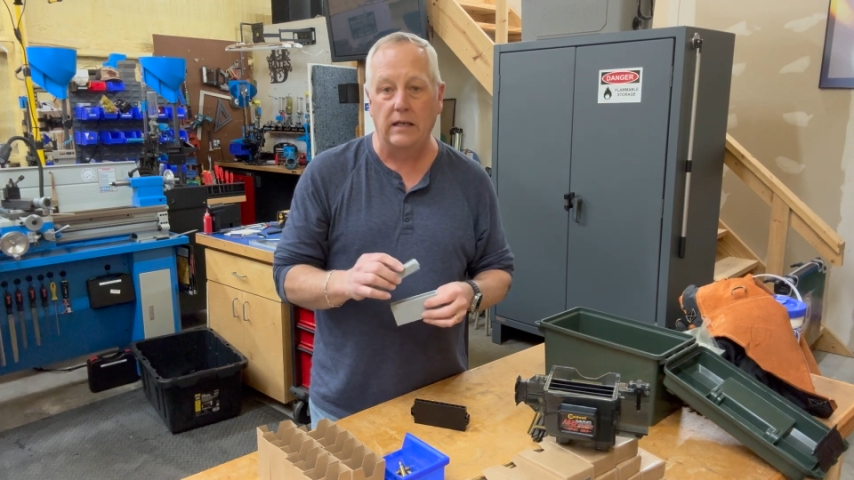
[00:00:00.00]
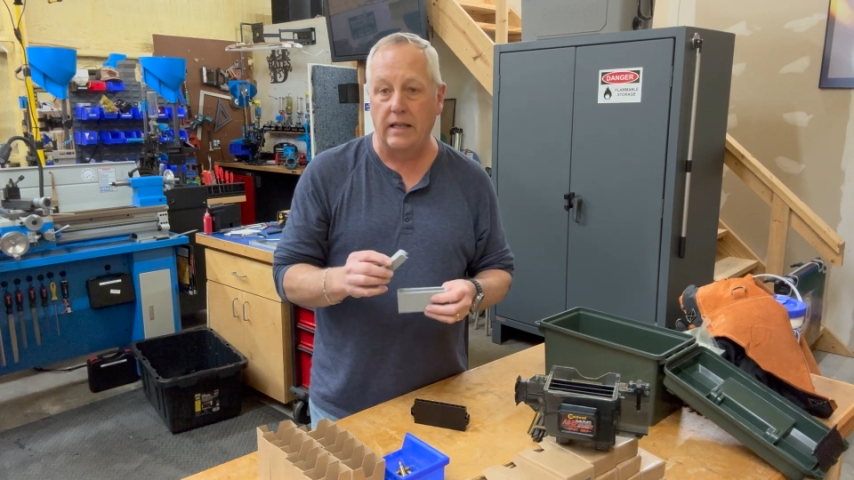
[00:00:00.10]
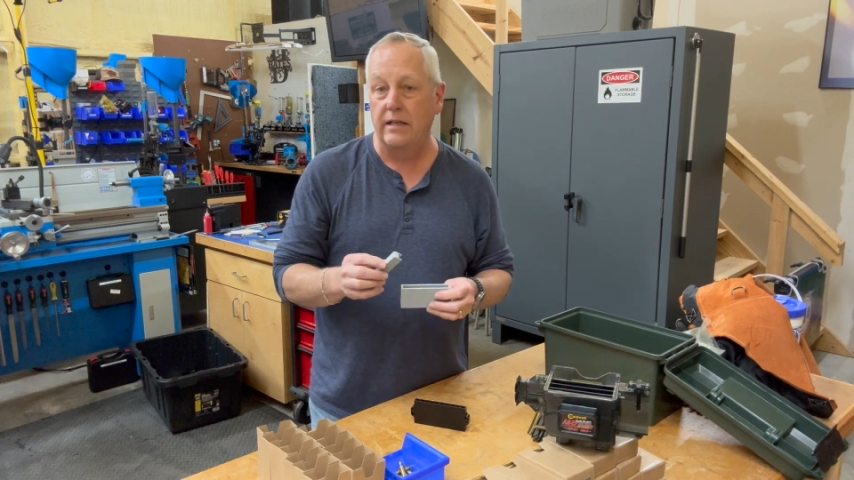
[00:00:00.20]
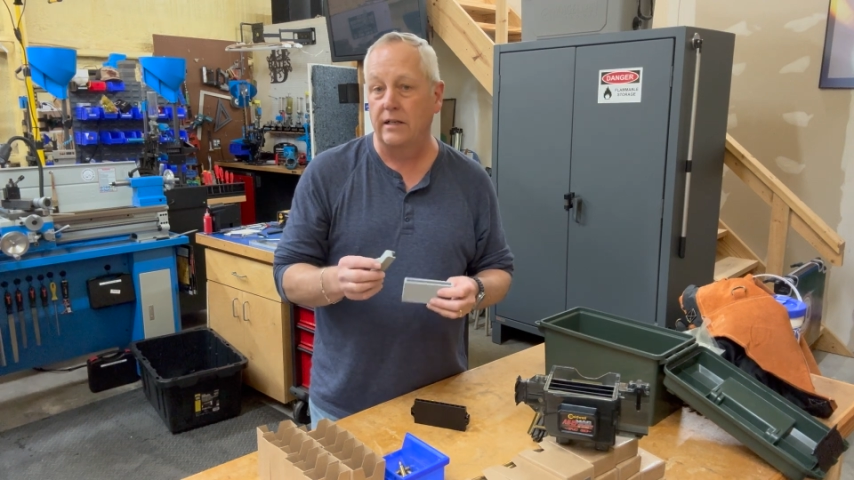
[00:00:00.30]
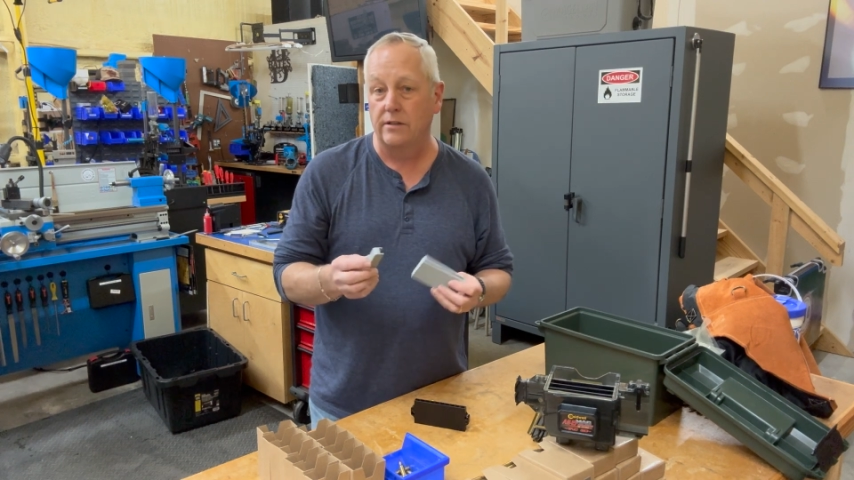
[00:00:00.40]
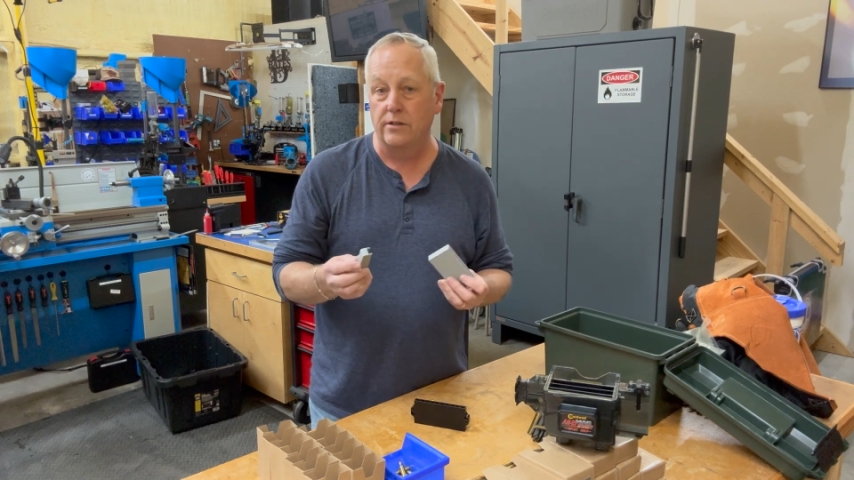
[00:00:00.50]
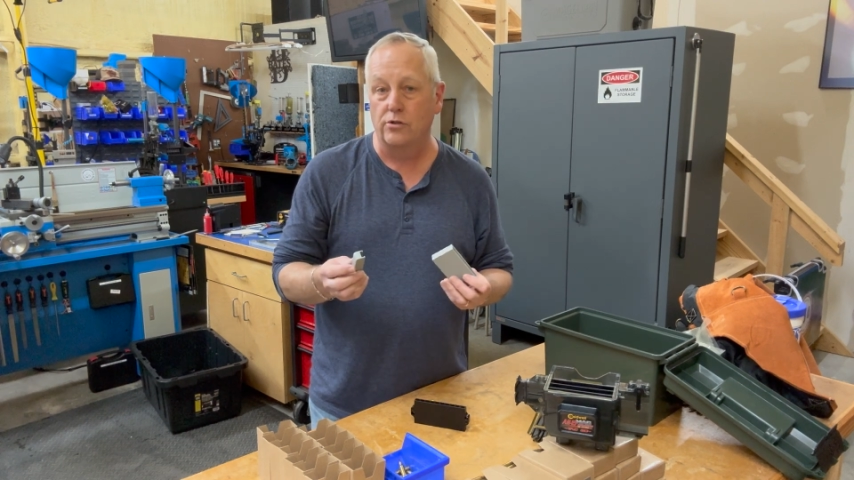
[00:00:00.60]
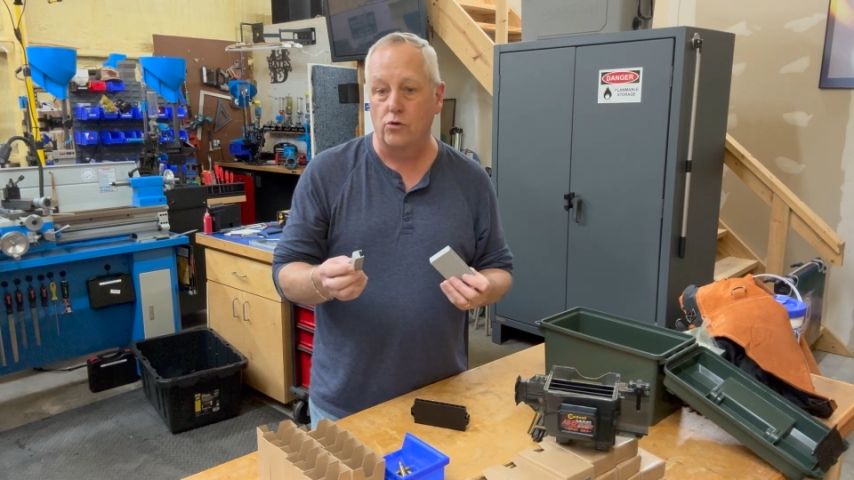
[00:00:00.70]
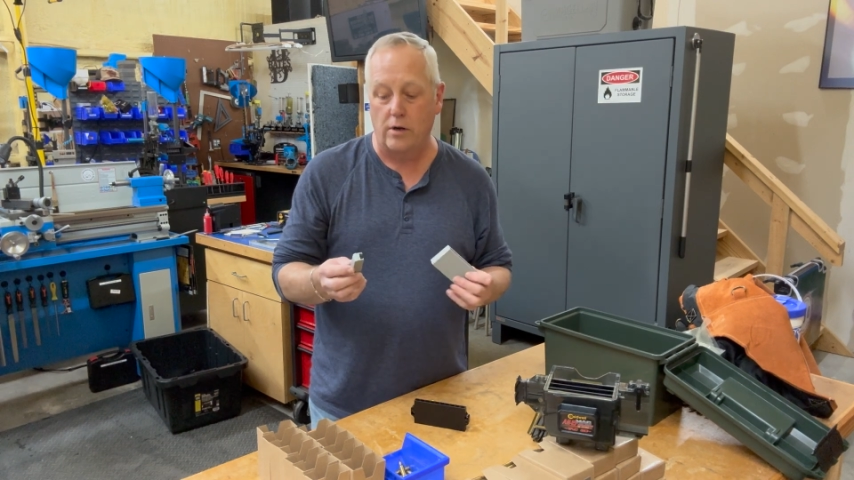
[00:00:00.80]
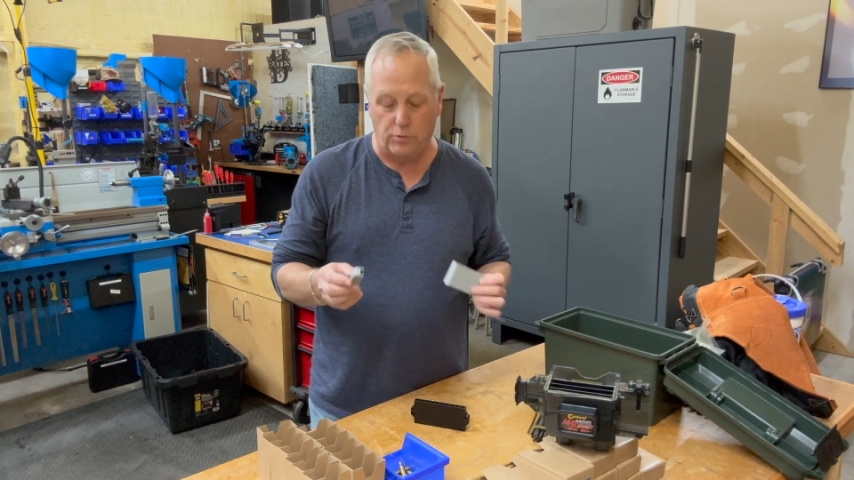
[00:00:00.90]
link in the
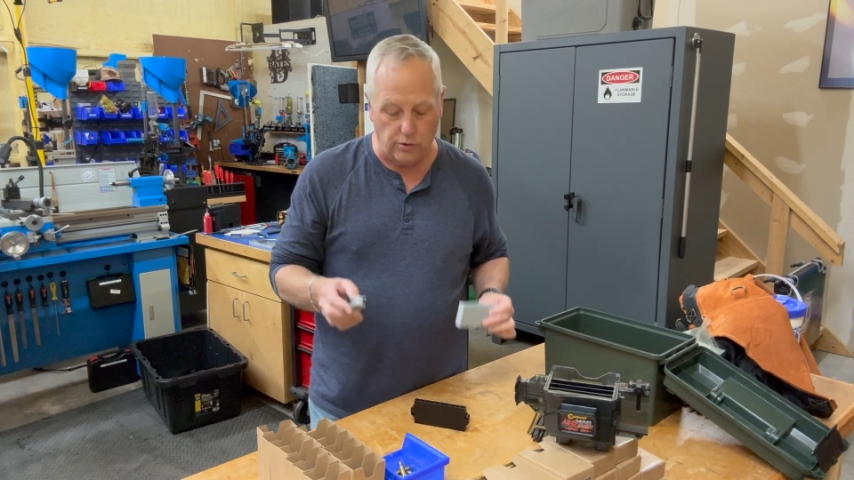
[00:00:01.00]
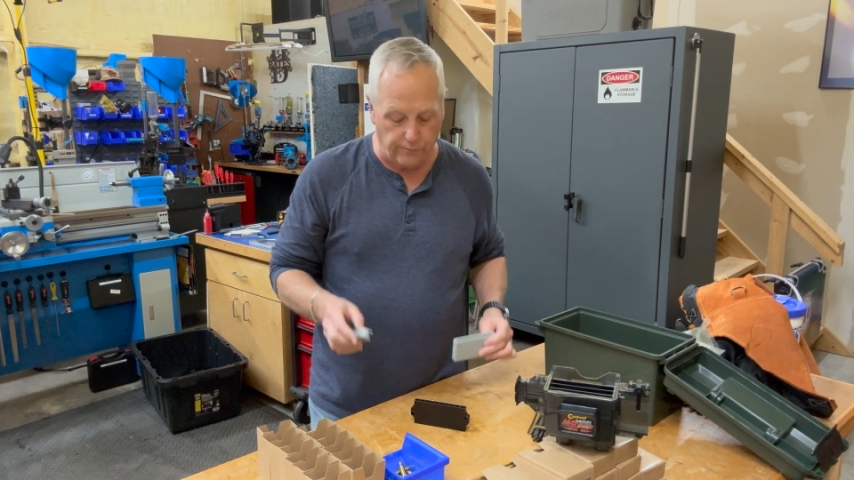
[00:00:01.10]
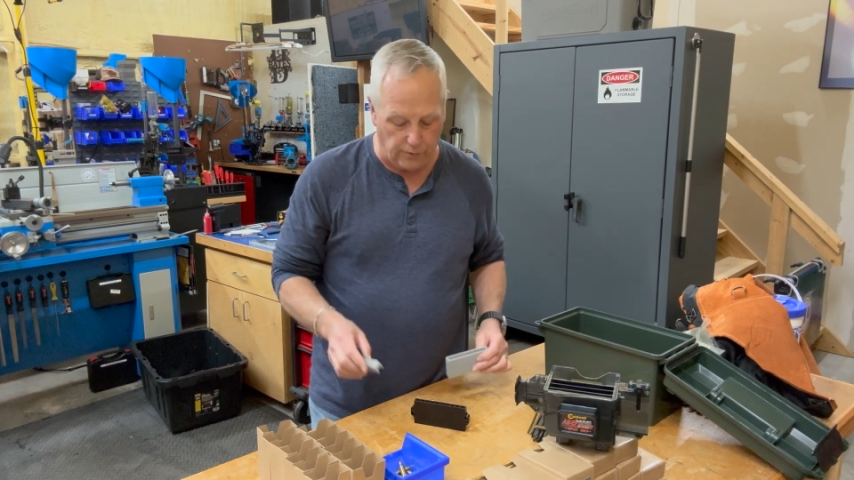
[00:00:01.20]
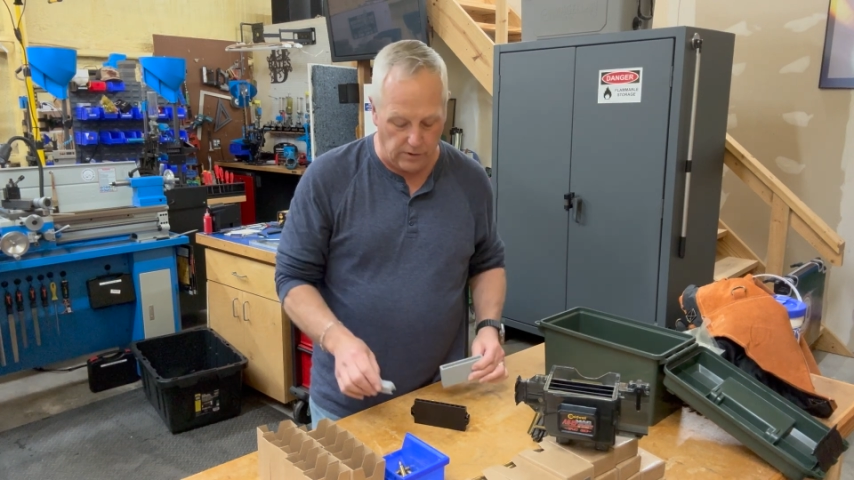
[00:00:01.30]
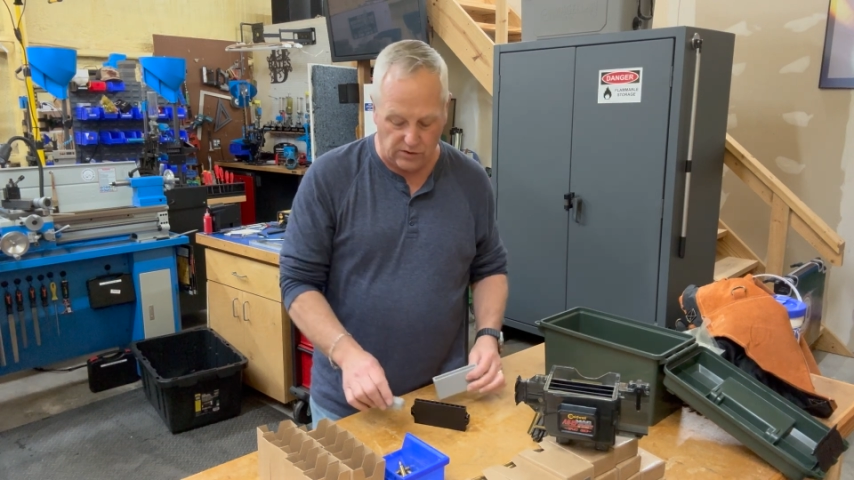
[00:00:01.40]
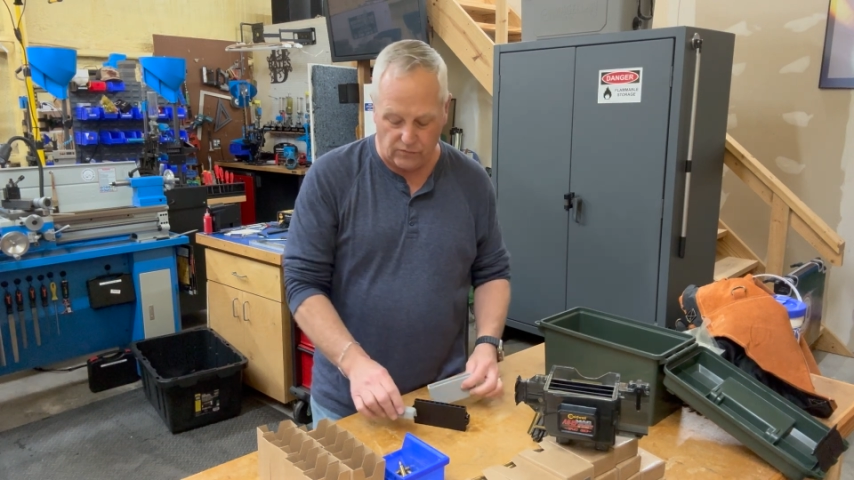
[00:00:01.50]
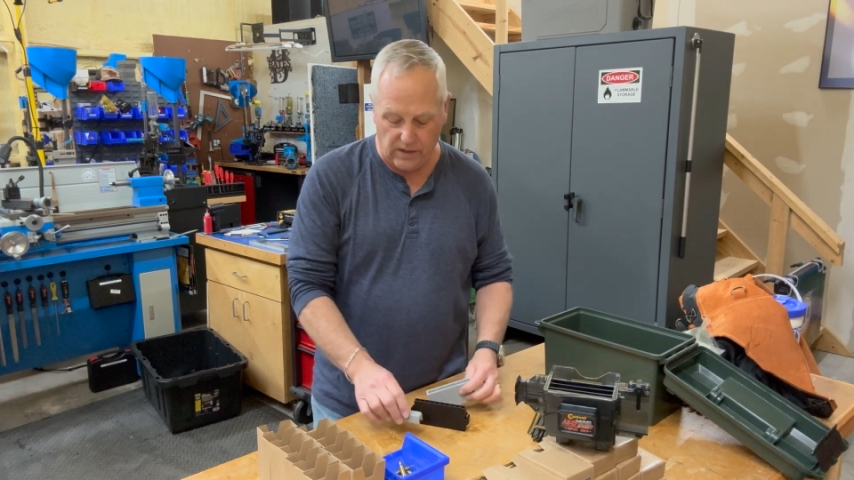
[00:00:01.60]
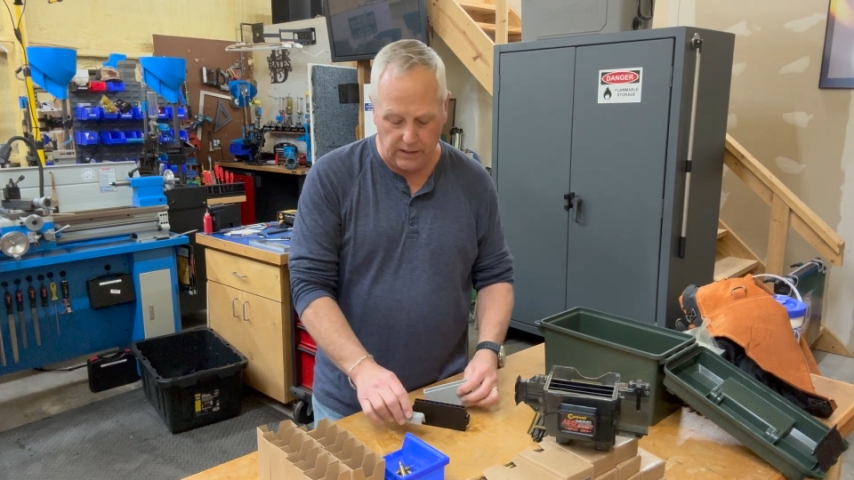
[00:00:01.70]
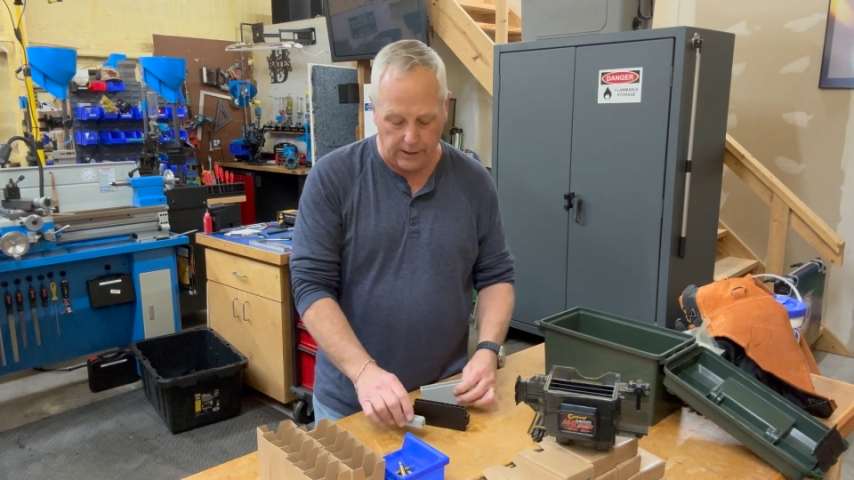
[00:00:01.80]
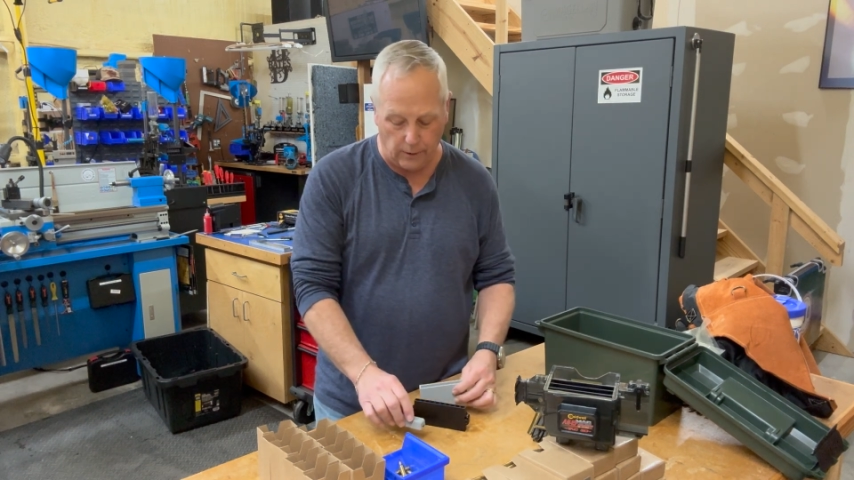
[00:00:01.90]
description for this
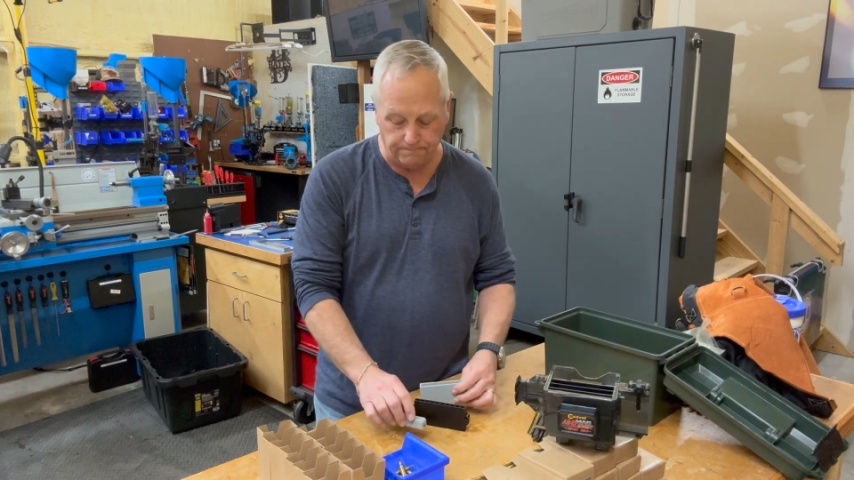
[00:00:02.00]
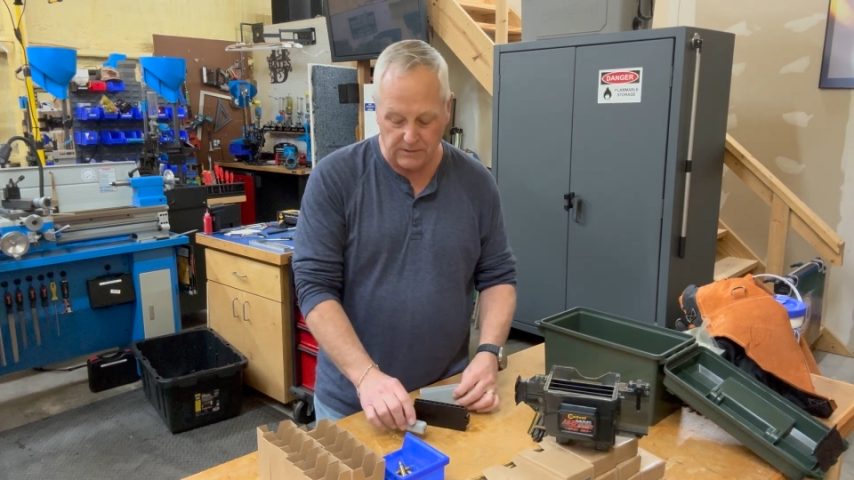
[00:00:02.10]
video.